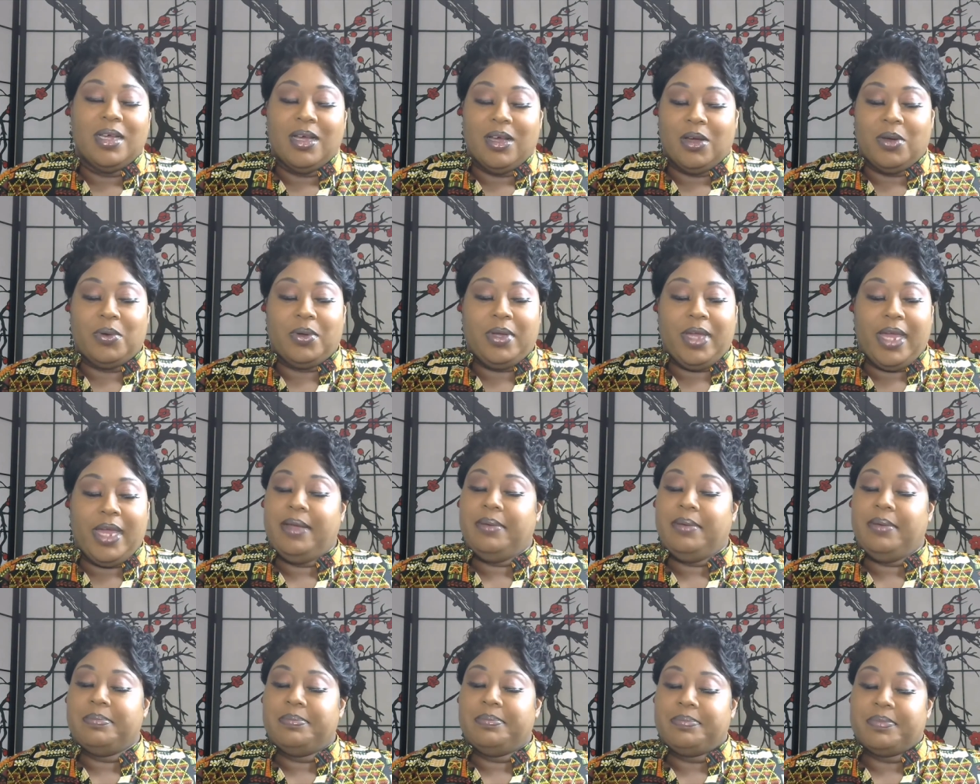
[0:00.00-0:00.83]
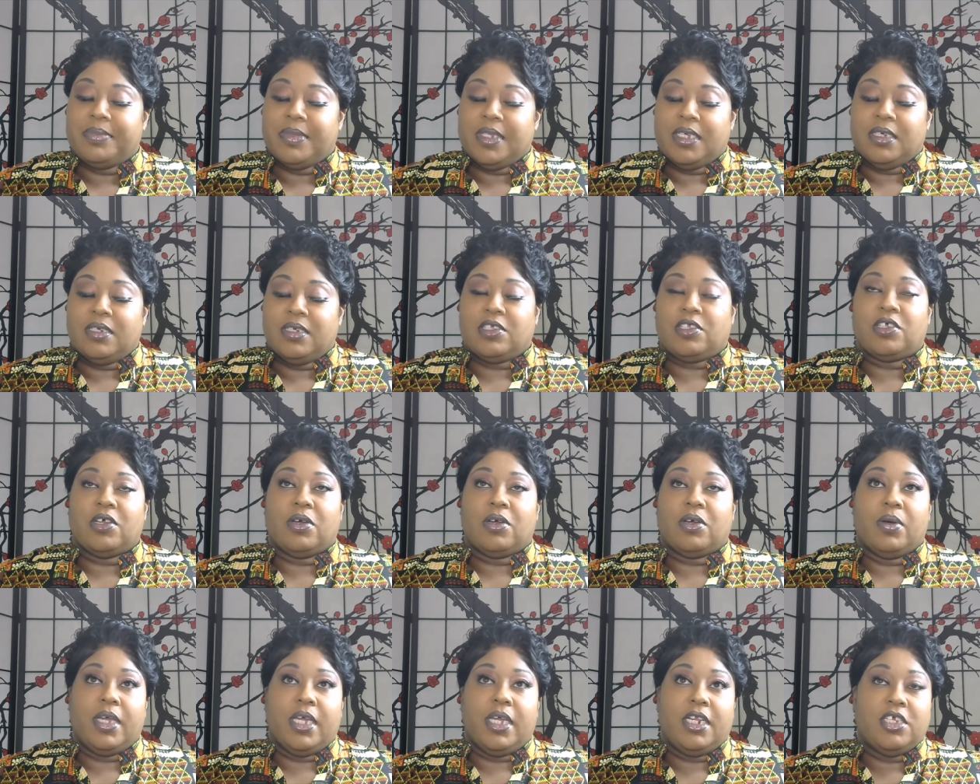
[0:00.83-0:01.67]
Okay,
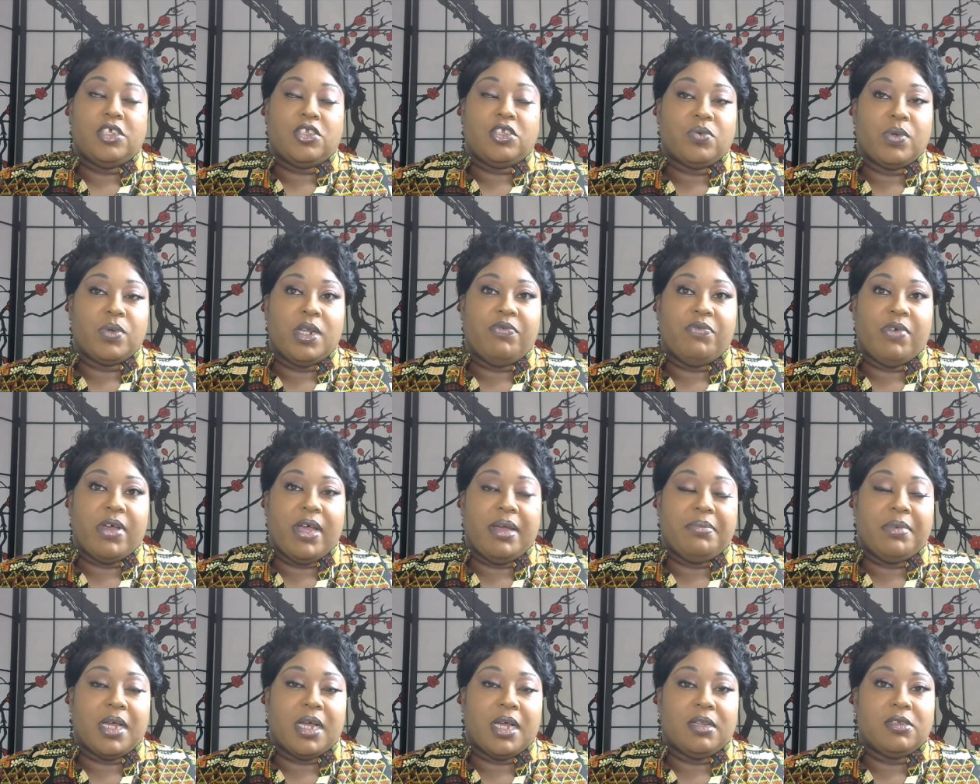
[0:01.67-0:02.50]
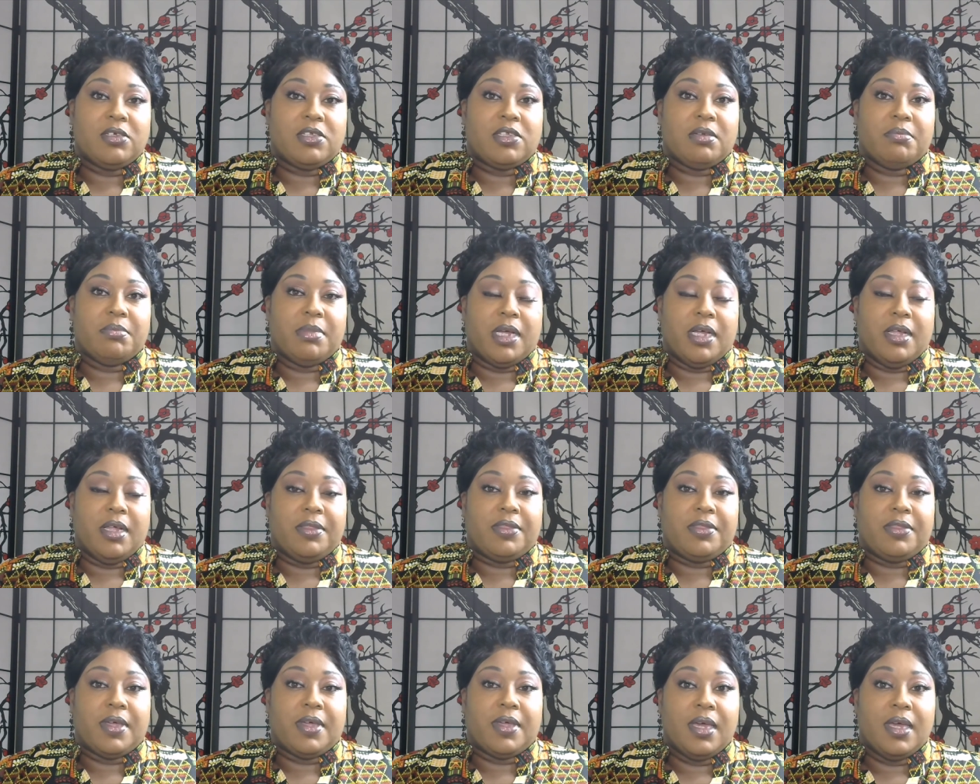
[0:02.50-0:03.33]
so it is $25 a month.
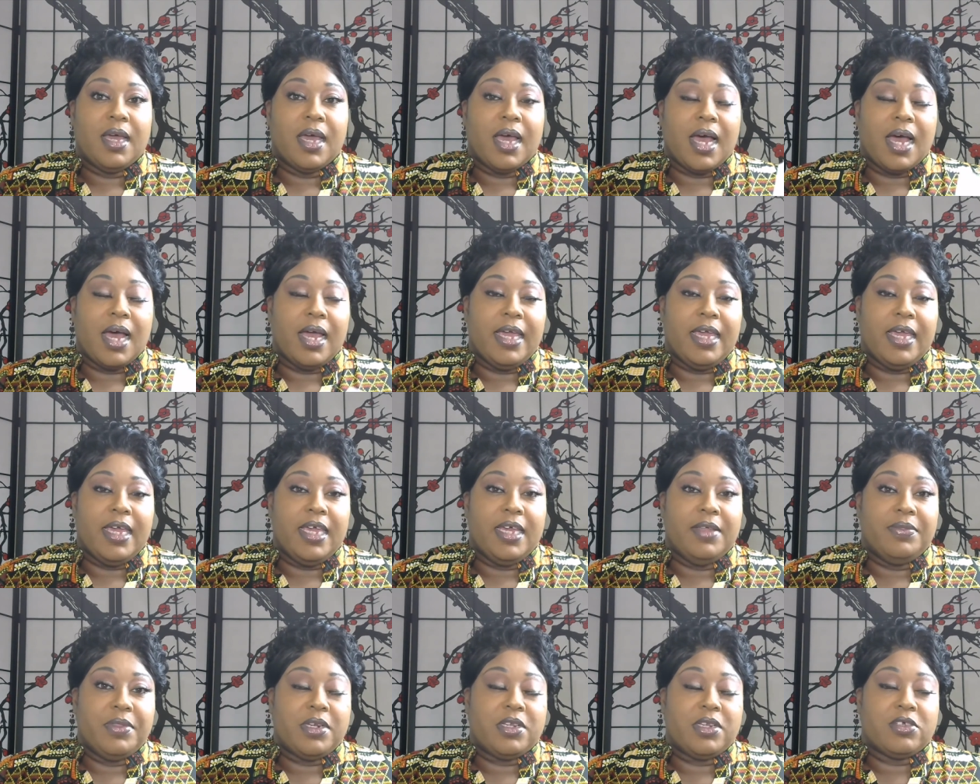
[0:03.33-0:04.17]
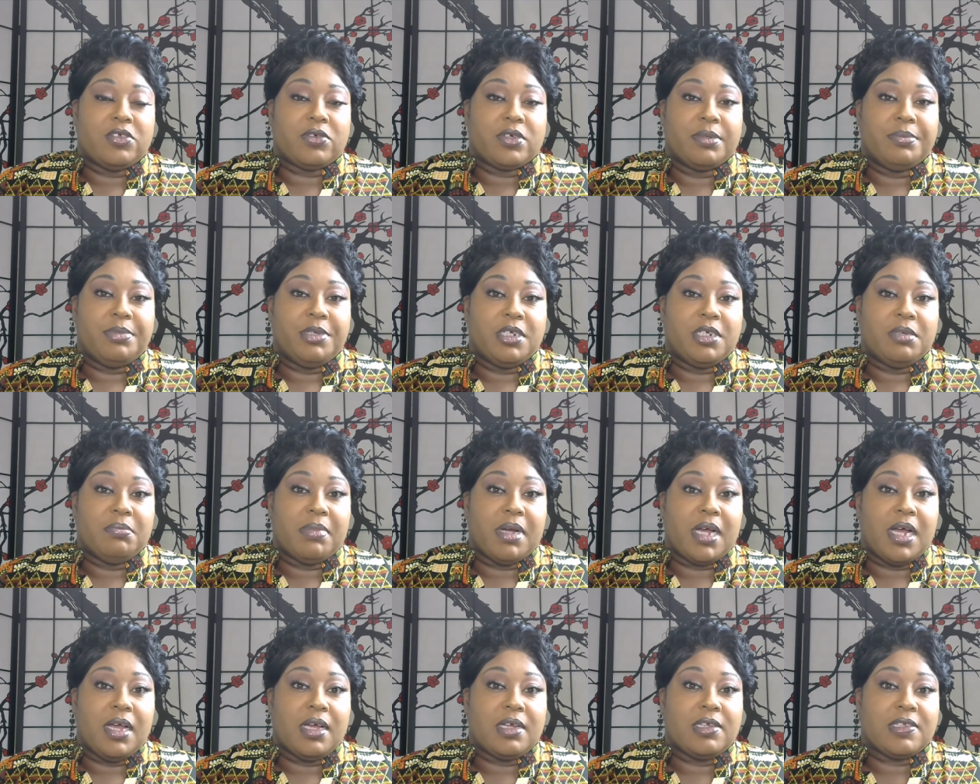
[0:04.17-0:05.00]
In the description
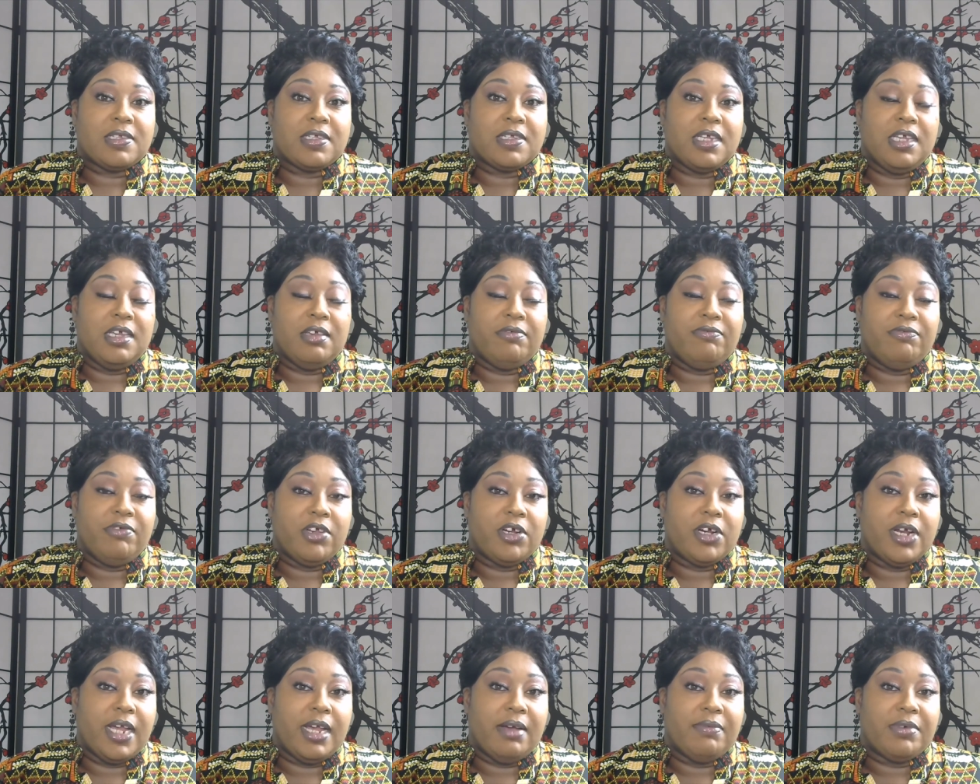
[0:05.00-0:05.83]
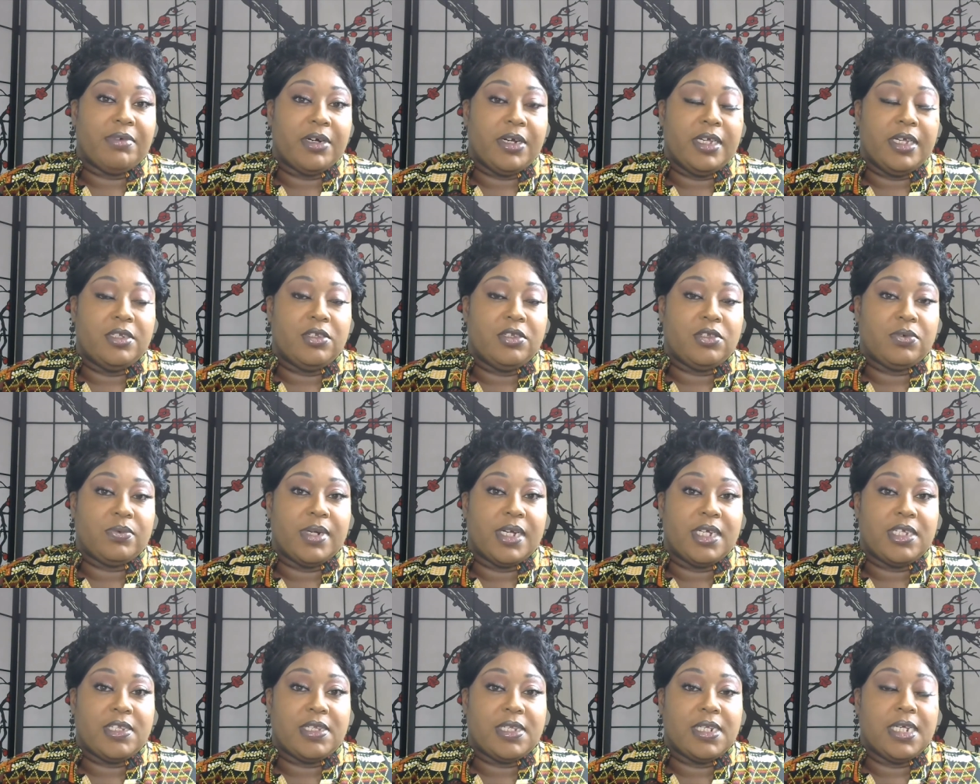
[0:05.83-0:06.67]
box, if you're ever
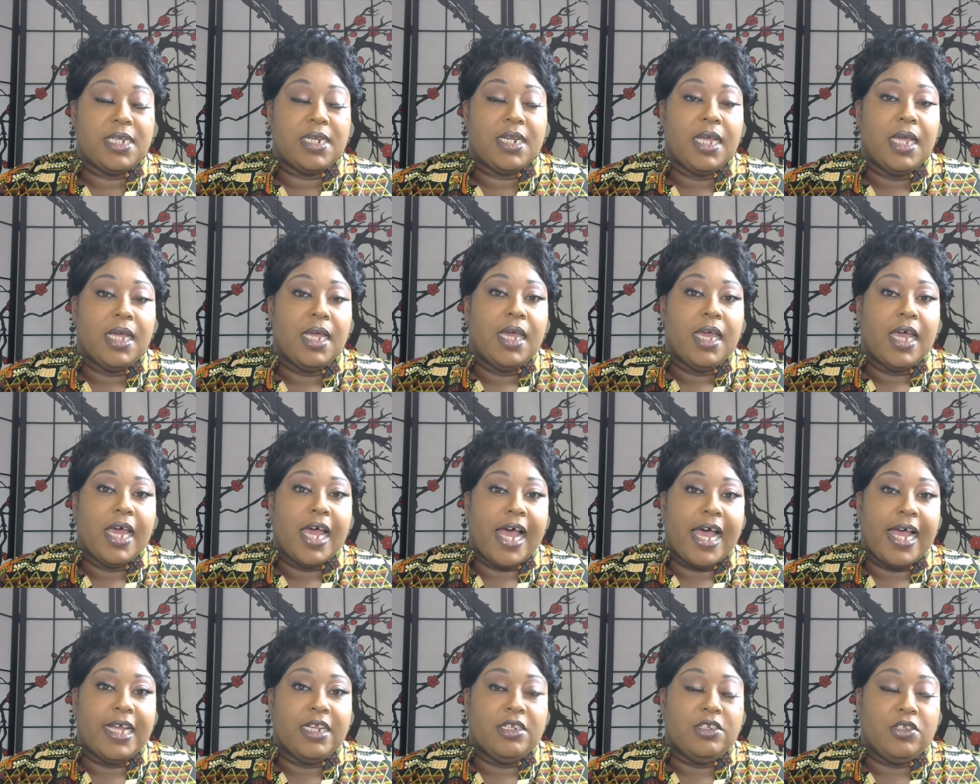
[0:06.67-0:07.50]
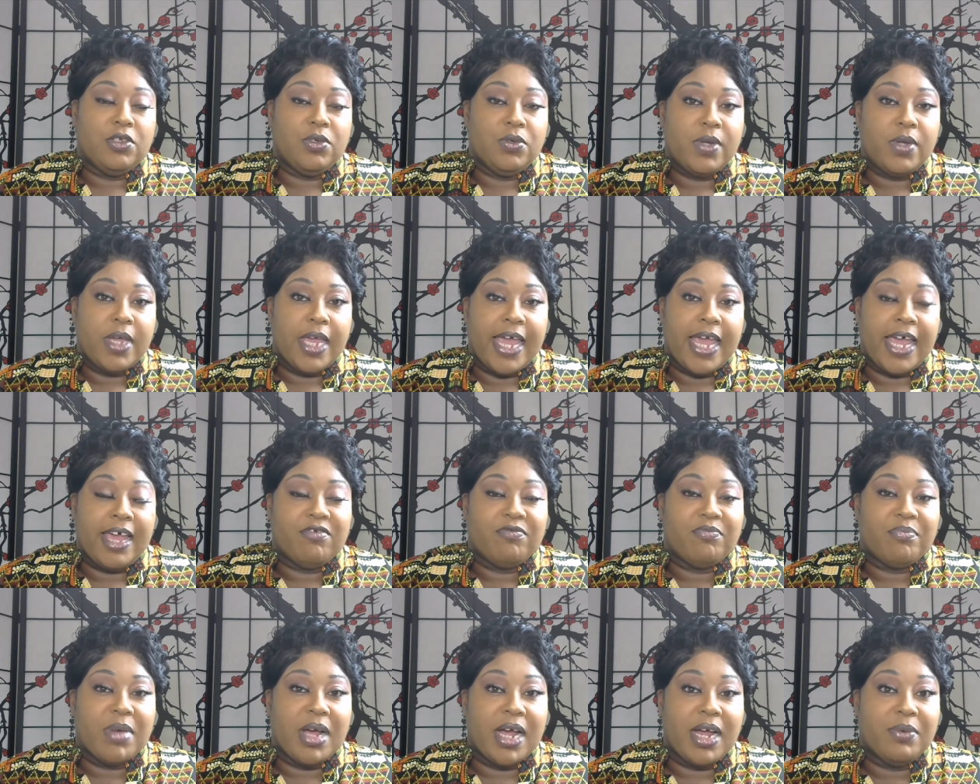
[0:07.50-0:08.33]
interested, I do
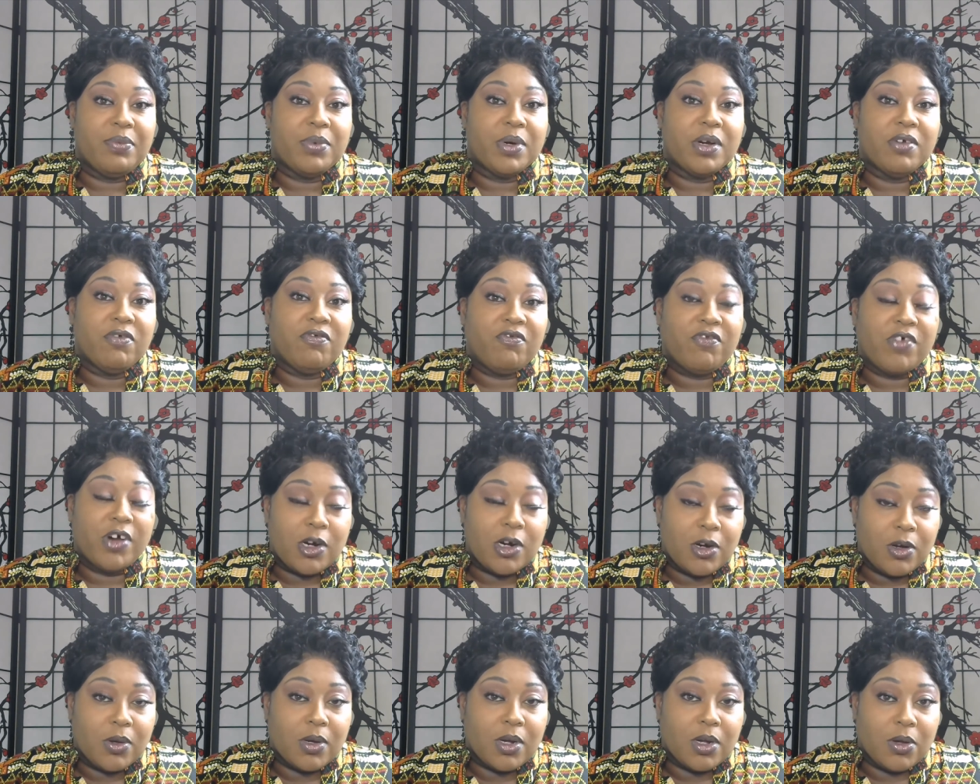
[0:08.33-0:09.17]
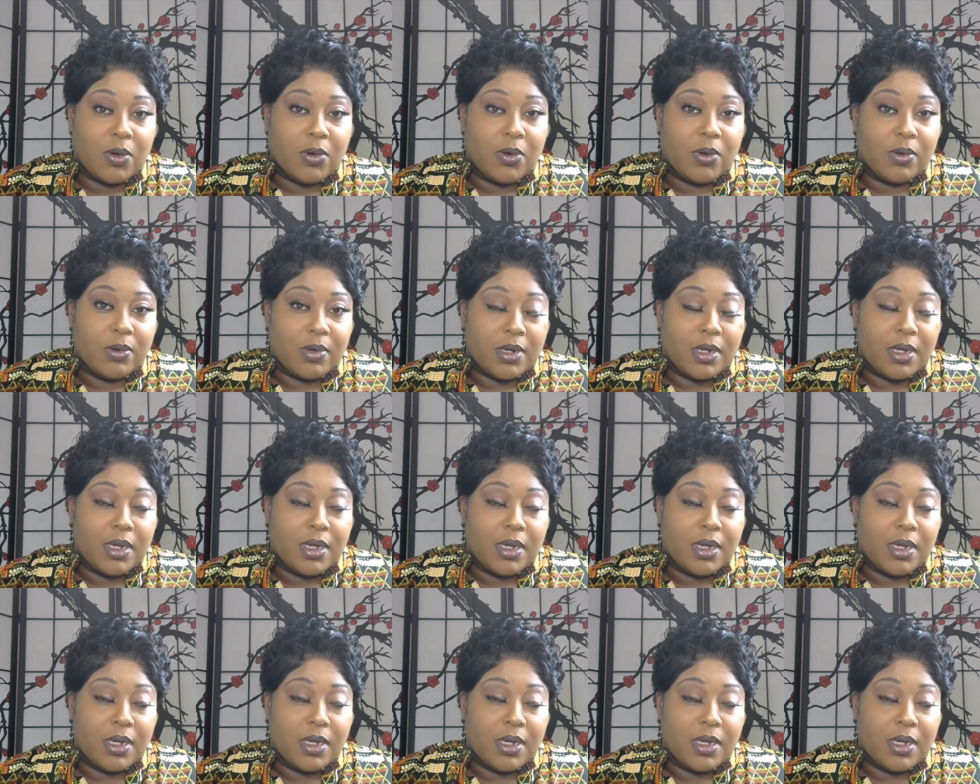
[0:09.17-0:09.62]
have my referral code